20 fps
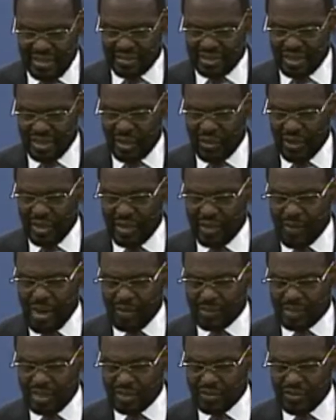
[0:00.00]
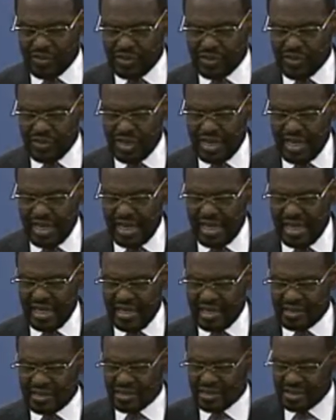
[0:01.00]
They would say, Don't interrupt us with your
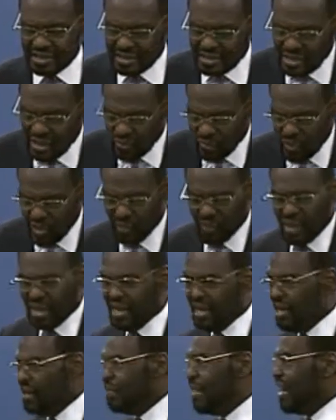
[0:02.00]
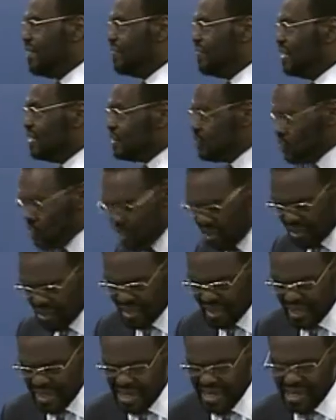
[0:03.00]
needs. We don't want to hear about this. We're
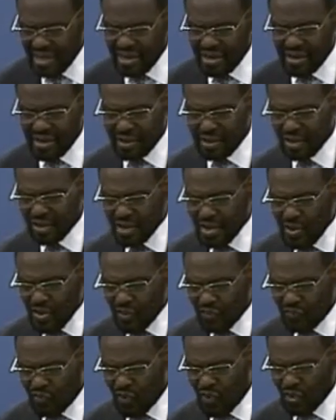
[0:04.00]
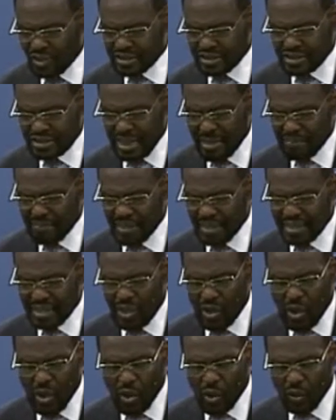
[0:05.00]
here for
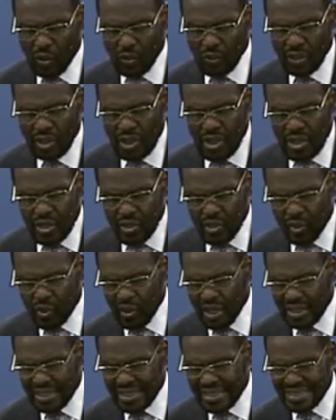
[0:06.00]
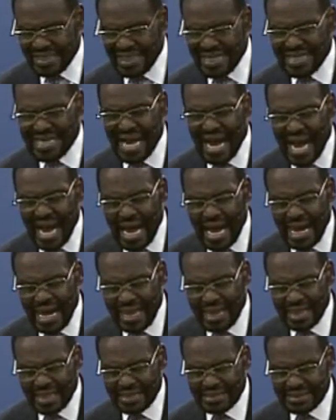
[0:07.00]
something called koinonia.
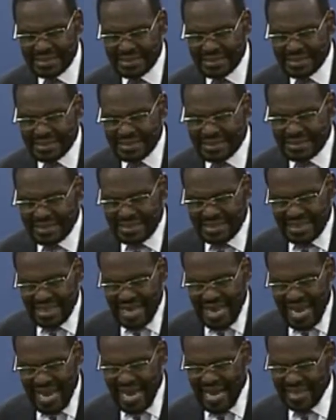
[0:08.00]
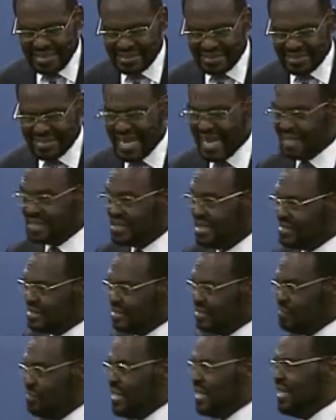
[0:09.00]
And that
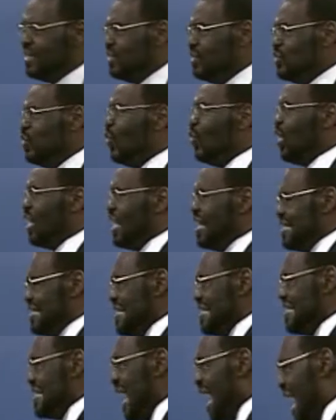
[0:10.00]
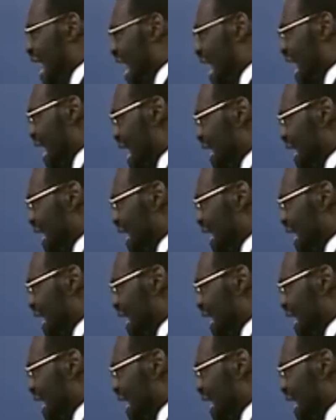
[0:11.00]
doesn't mean you're a nida.